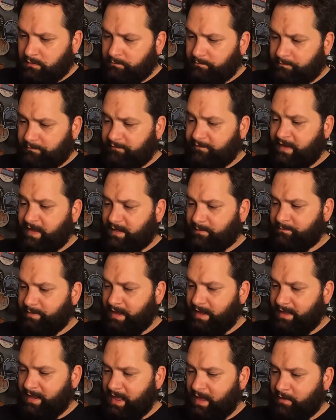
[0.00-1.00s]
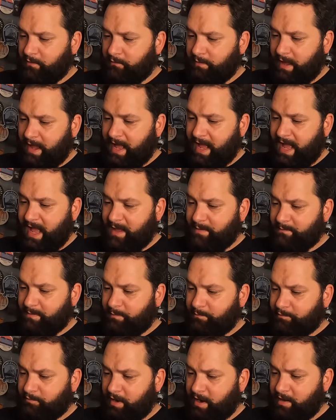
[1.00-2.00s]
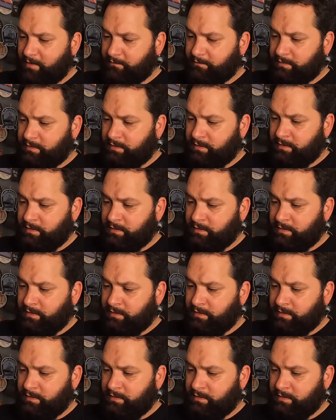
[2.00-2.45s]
pale ale. Amber brown.